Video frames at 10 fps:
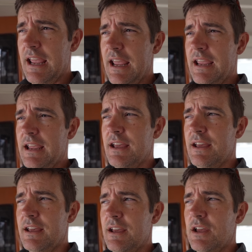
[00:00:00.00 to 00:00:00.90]
a
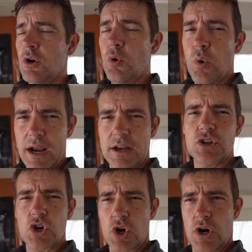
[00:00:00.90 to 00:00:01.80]
quick
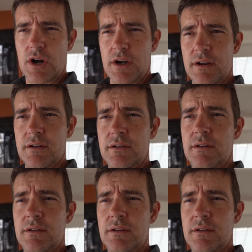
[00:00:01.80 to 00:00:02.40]
turn